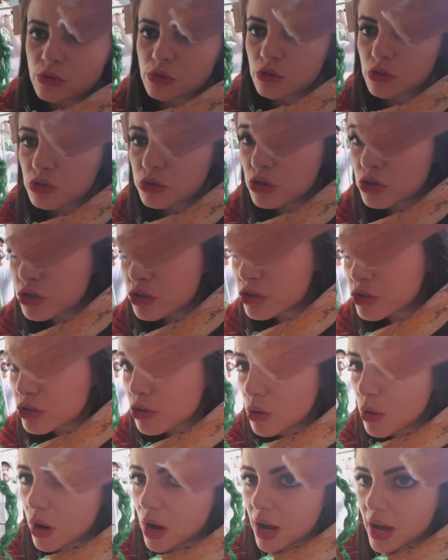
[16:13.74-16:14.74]
Is this your
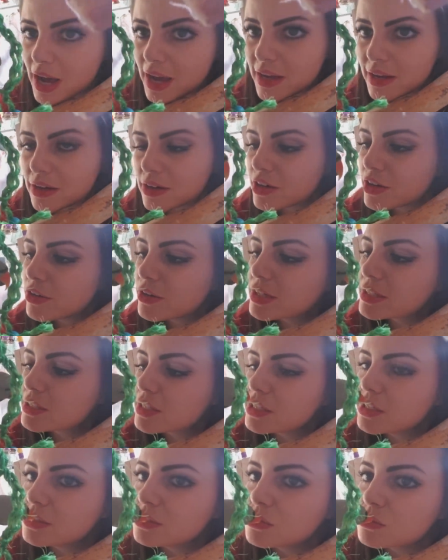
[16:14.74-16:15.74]
toy? Are you
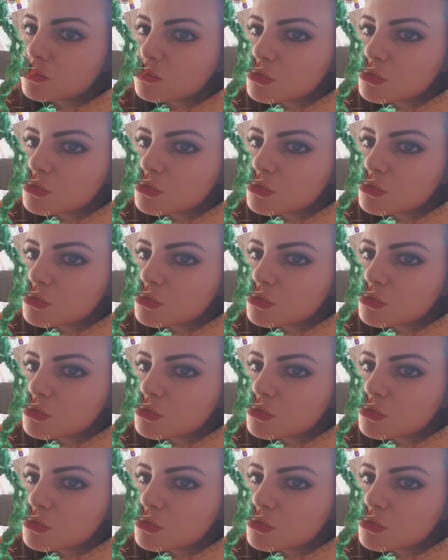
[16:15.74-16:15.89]
excited?